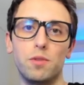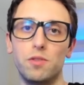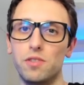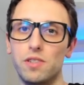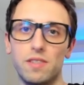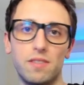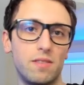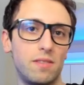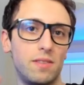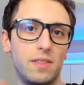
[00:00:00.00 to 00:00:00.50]
You
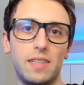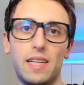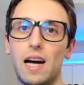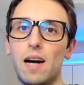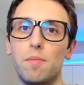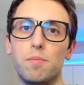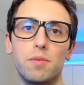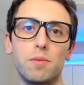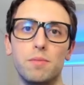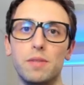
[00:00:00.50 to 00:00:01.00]
just
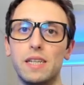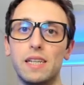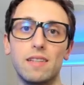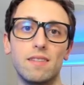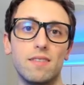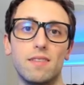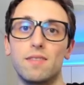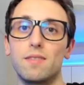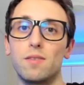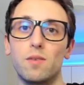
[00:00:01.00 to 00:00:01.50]
tap
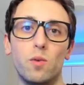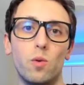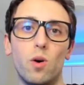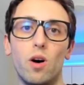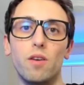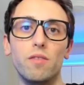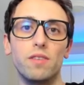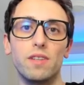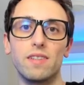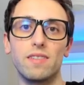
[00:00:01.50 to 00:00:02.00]
because it's so
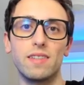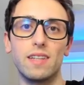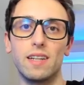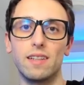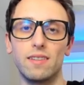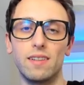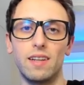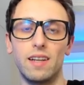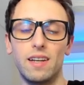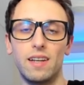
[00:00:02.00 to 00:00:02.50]
obvious
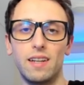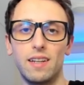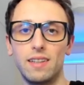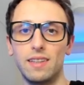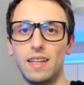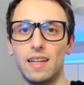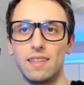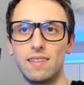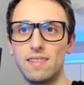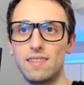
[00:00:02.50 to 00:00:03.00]
that
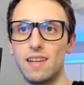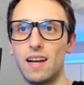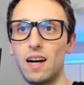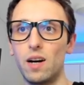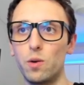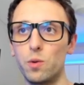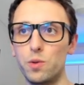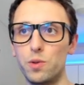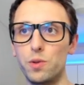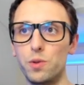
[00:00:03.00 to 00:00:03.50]
that is
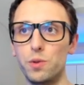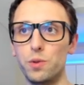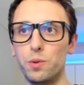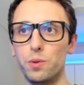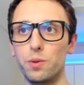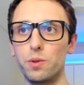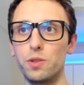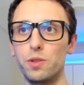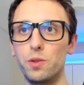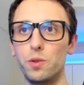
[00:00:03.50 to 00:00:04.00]
how
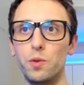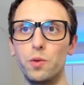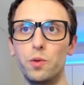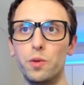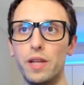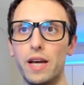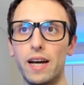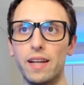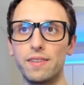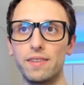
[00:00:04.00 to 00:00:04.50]
you do
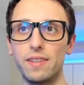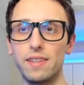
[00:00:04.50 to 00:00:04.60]
that.